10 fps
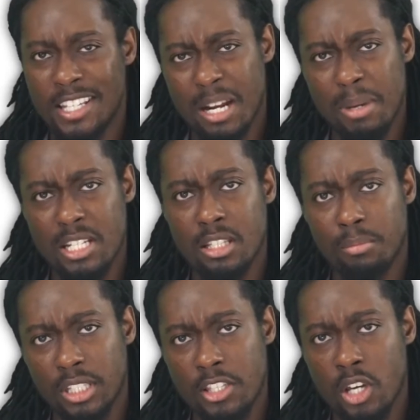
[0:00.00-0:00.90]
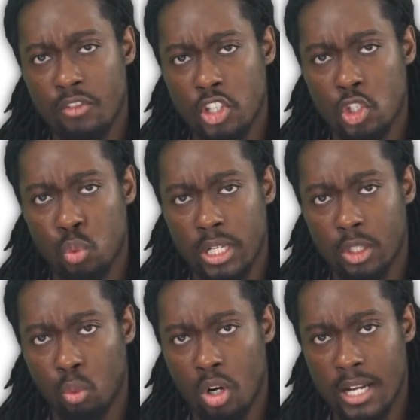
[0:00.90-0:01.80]
Did I mention the police officers were in
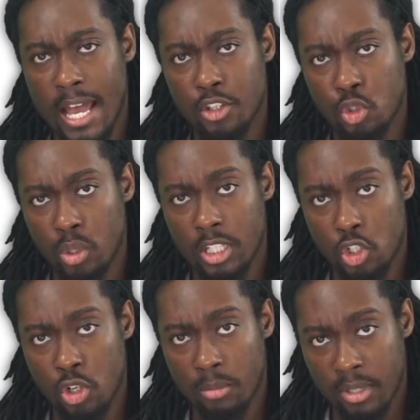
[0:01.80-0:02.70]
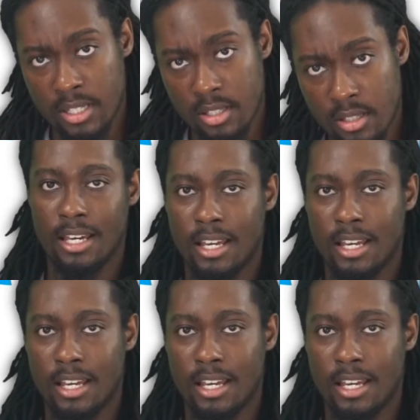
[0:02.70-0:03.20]
the wrong house doing this drug bust?